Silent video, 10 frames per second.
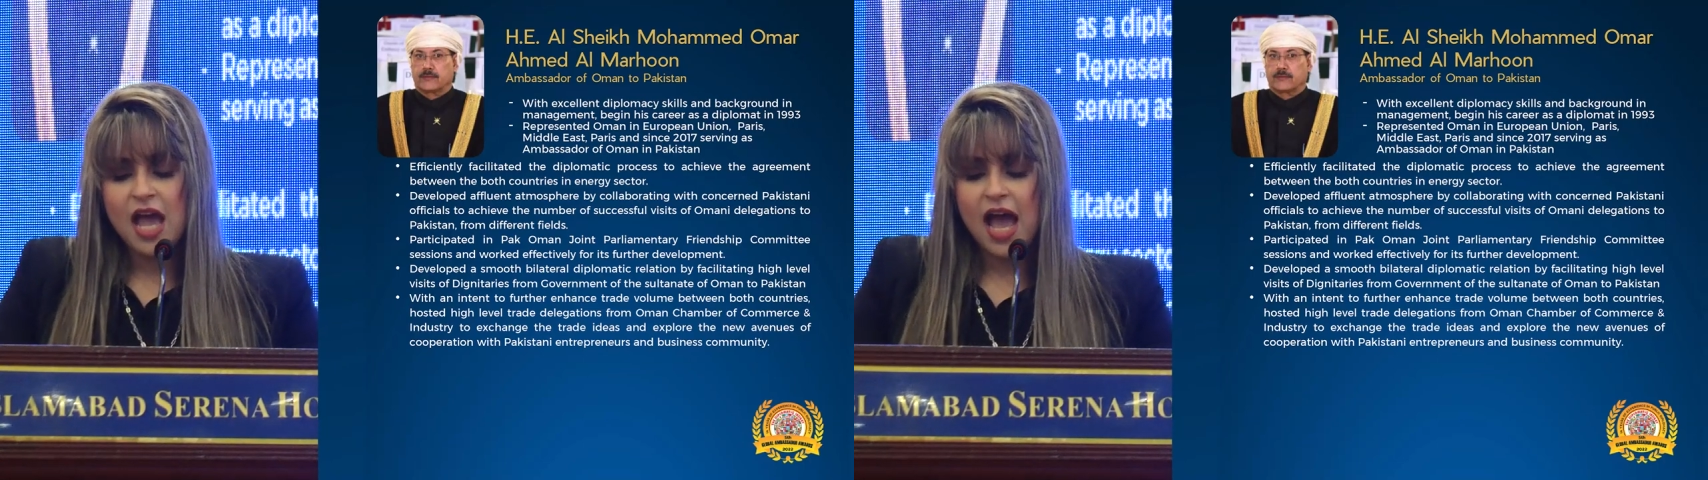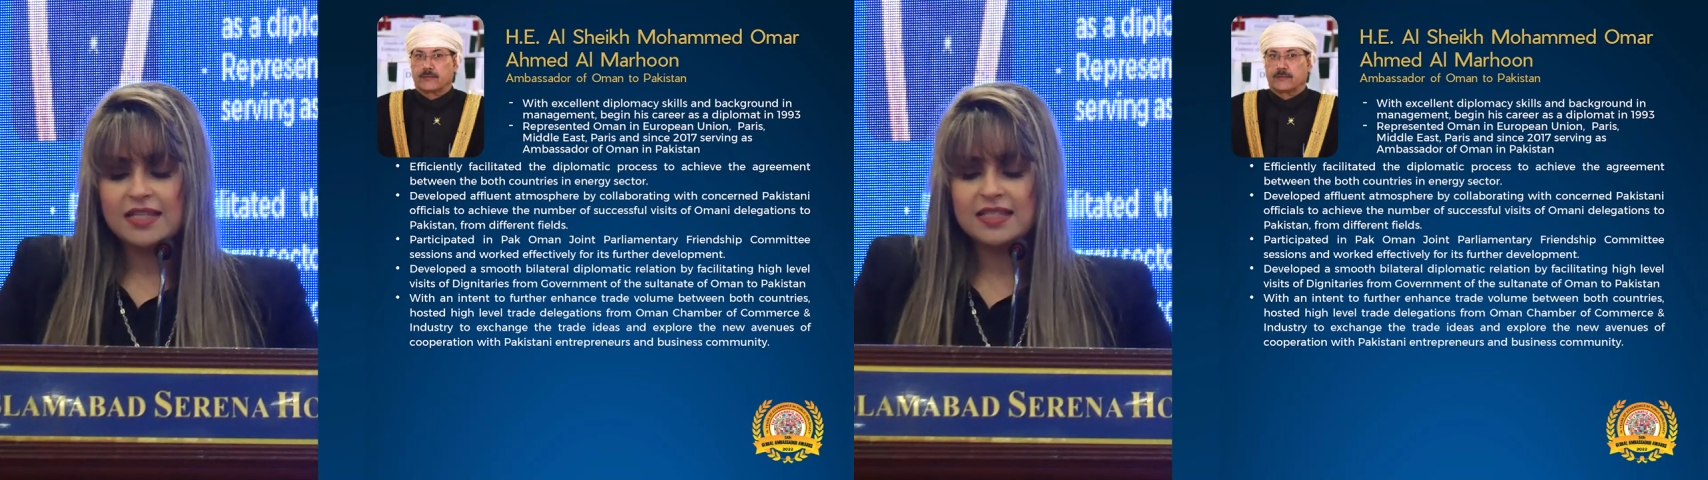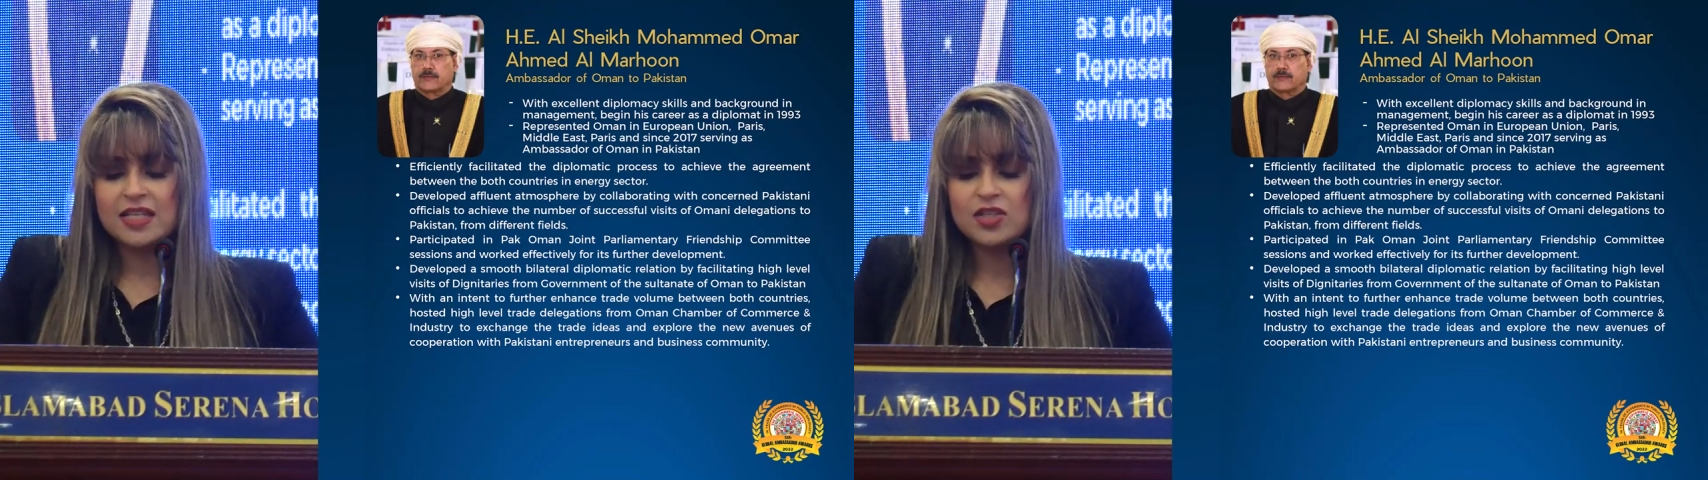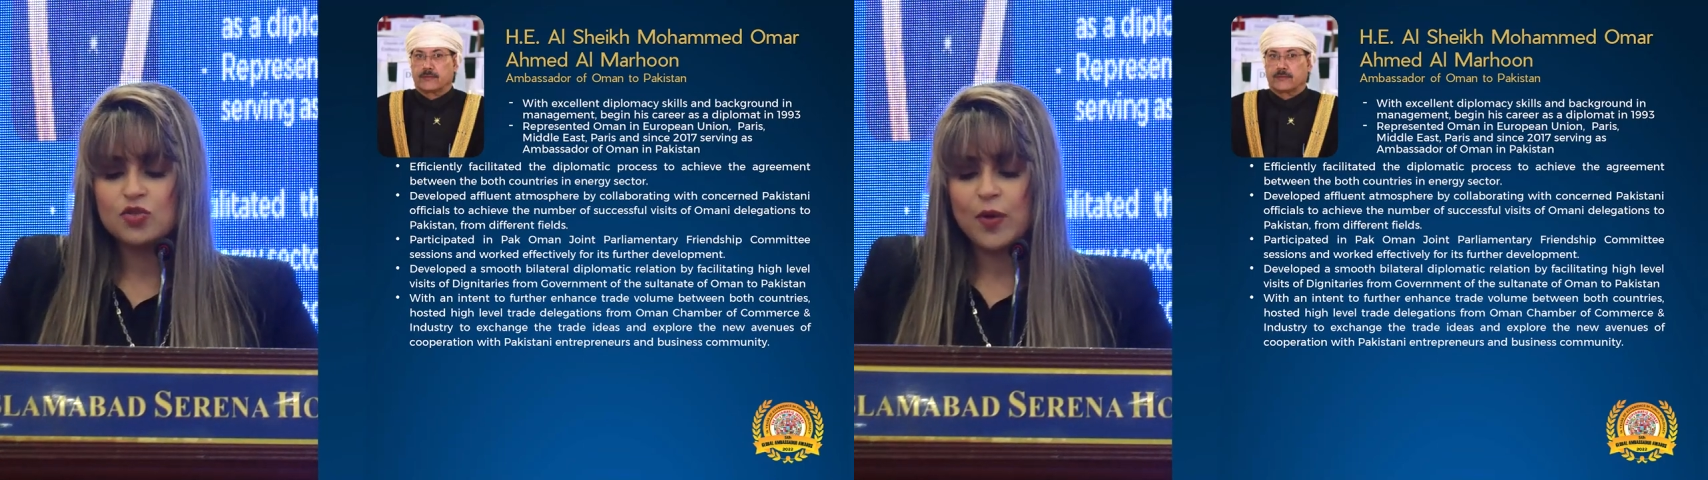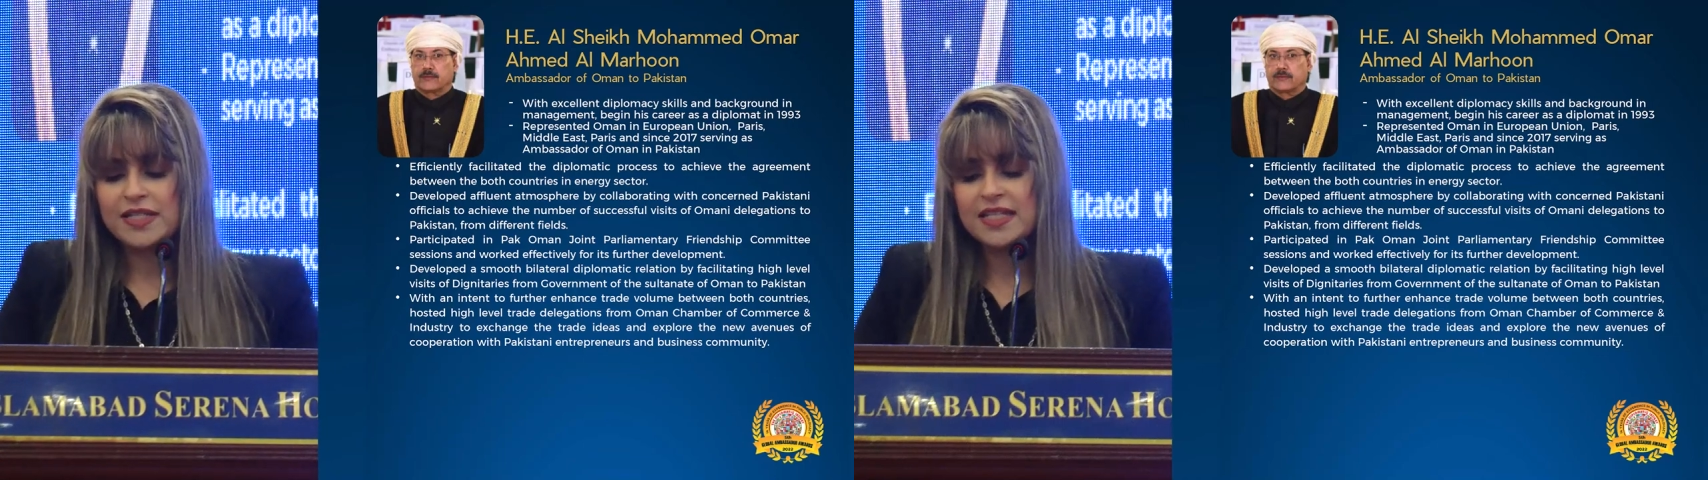and since
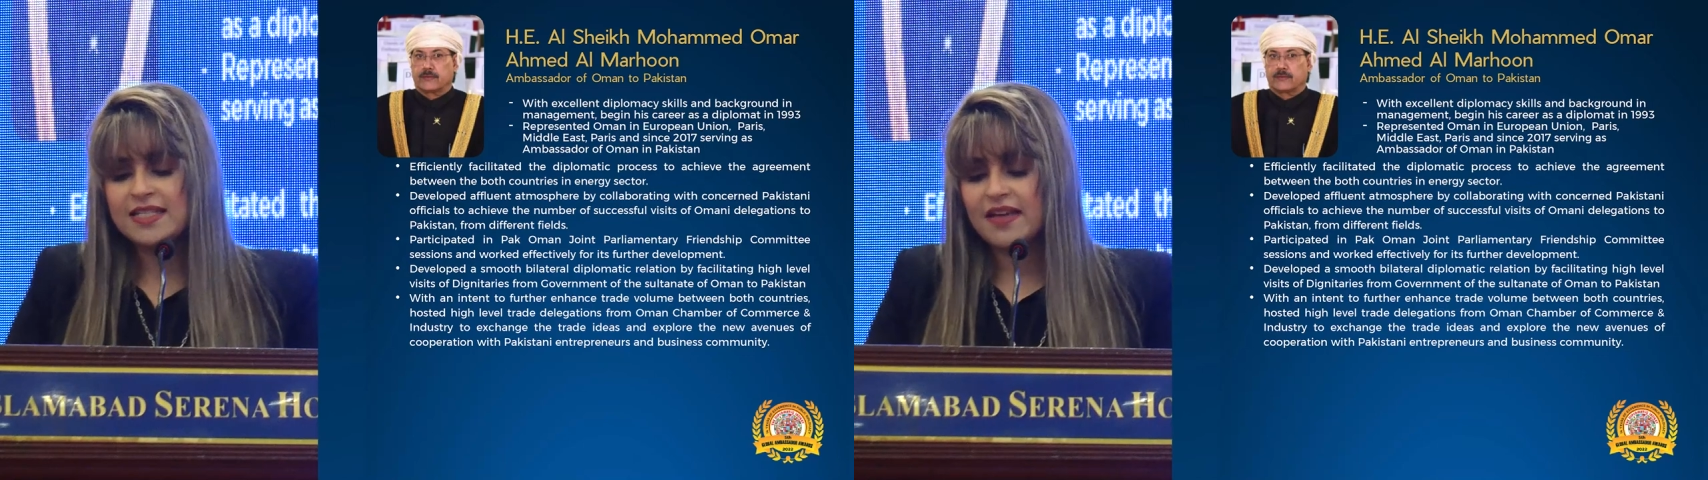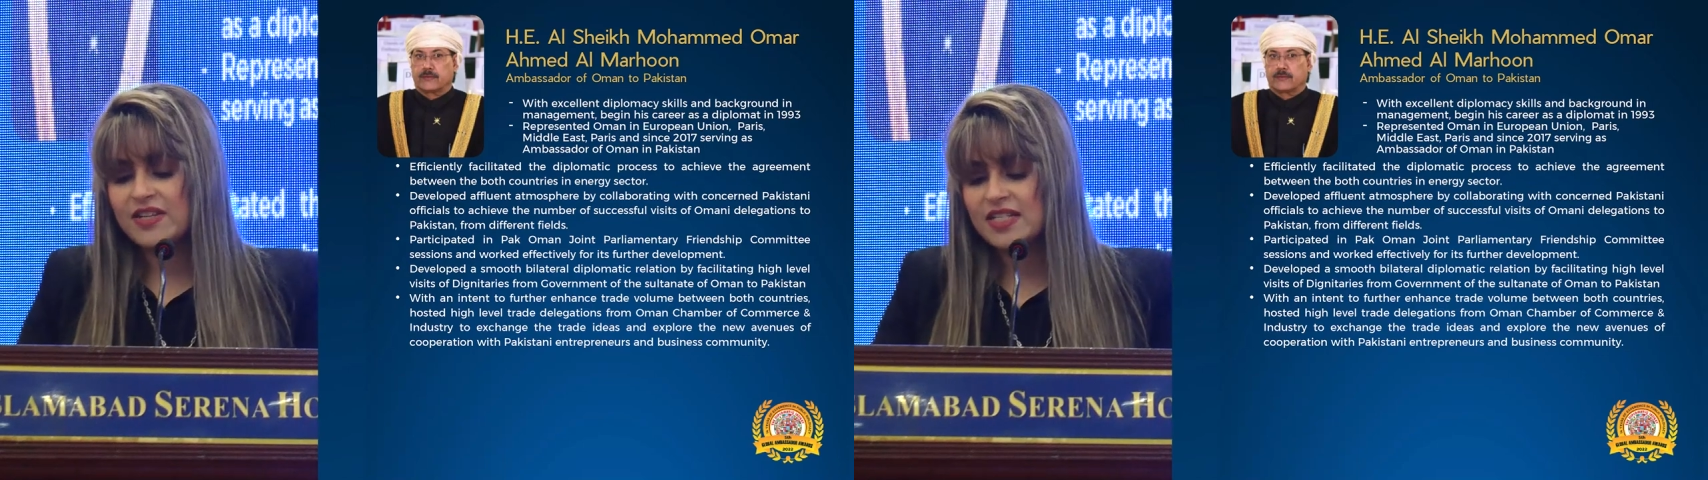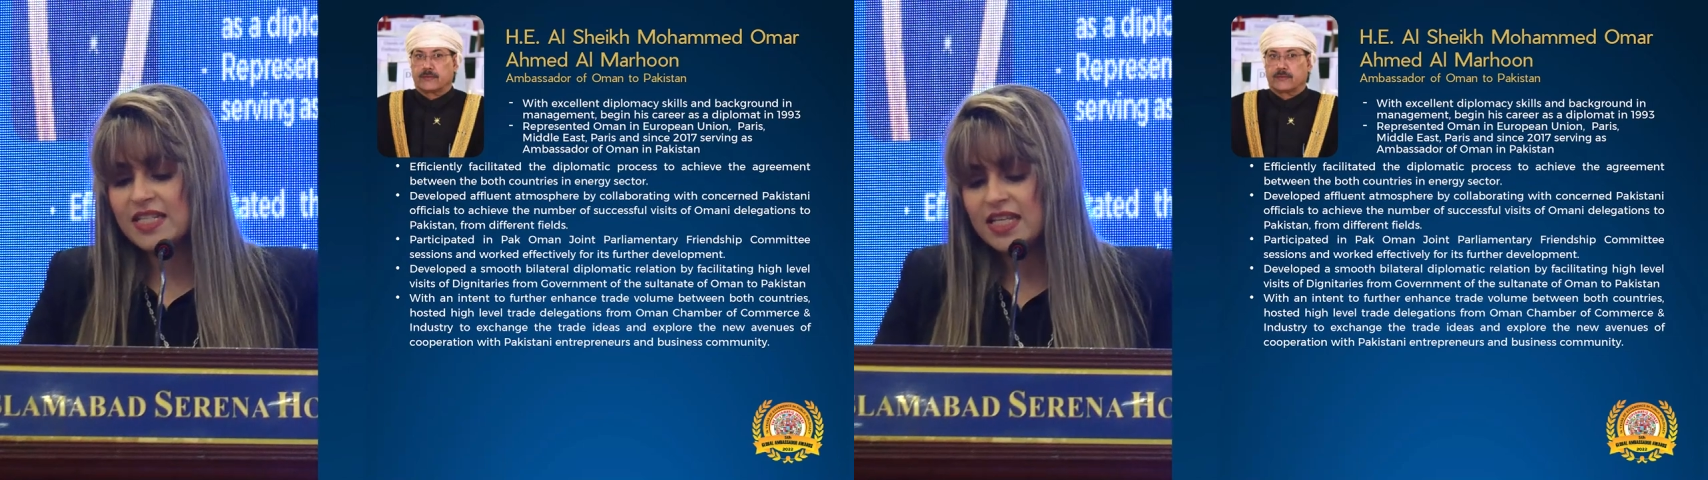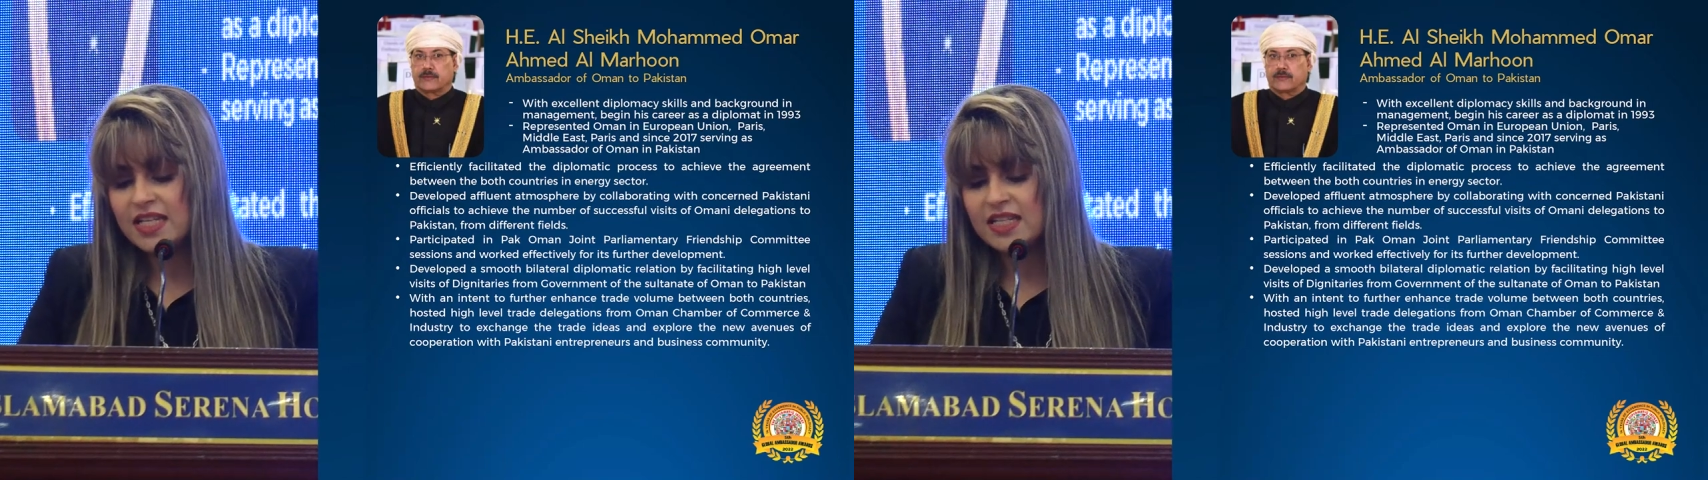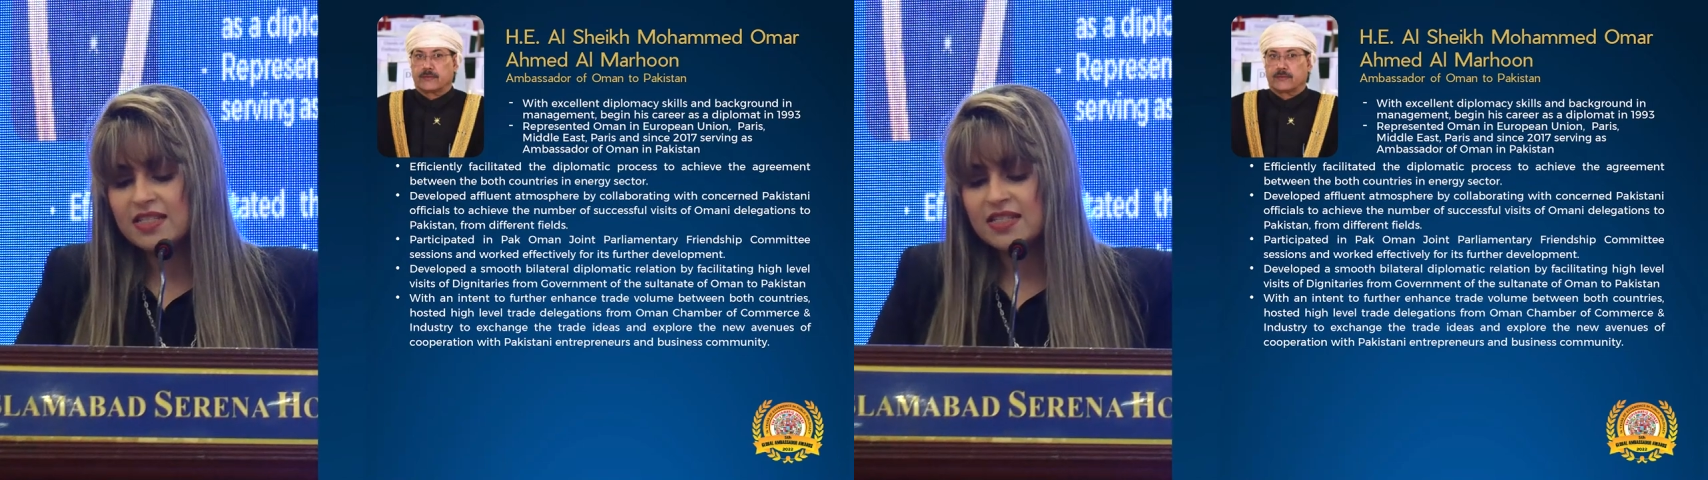2017,